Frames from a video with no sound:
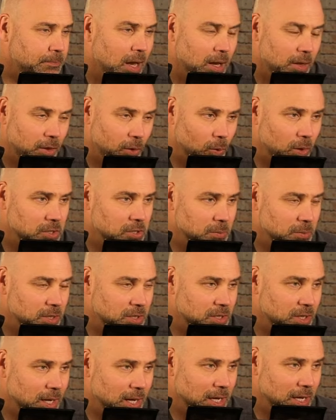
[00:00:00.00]
There was some
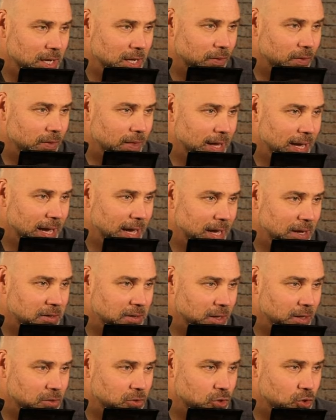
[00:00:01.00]
discussion that
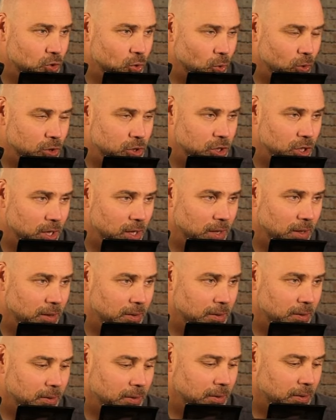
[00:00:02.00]
Georgia
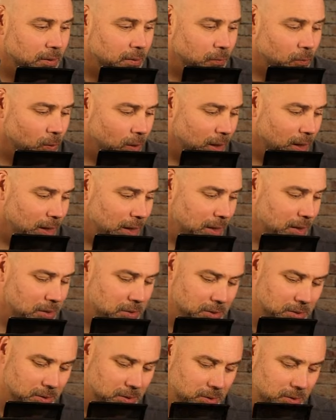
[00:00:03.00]

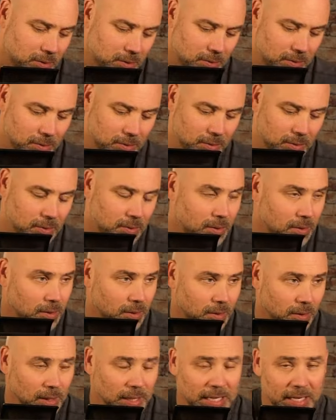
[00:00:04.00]
was
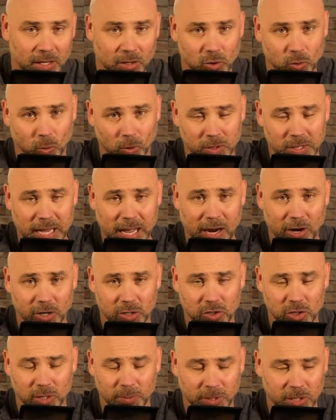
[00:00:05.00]
leaning towards hiring
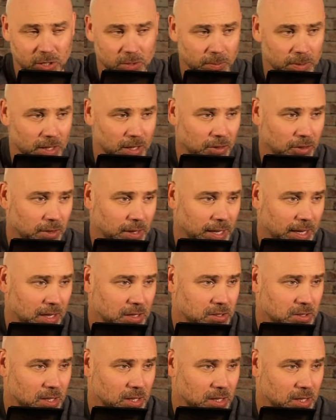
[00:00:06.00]
Jimmy Smith
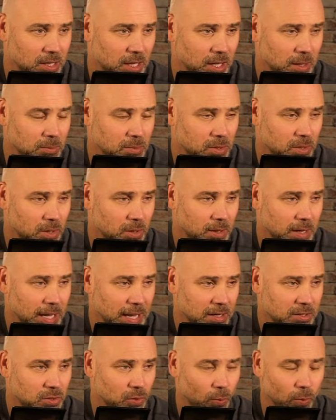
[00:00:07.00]
as the team's
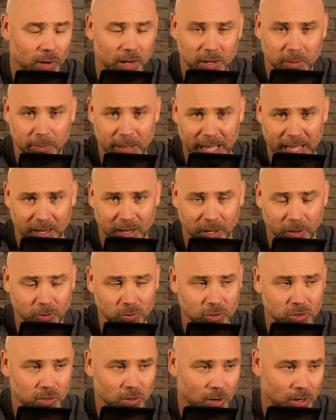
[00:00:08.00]
next running back
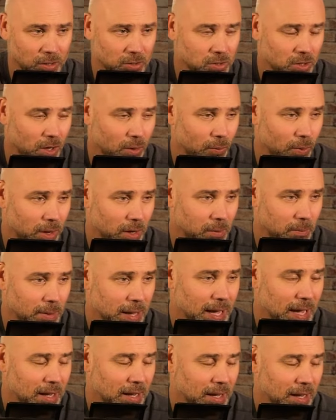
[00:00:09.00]
coach, Arkansas running
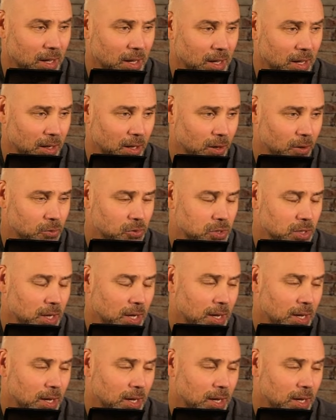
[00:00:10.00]
back coach.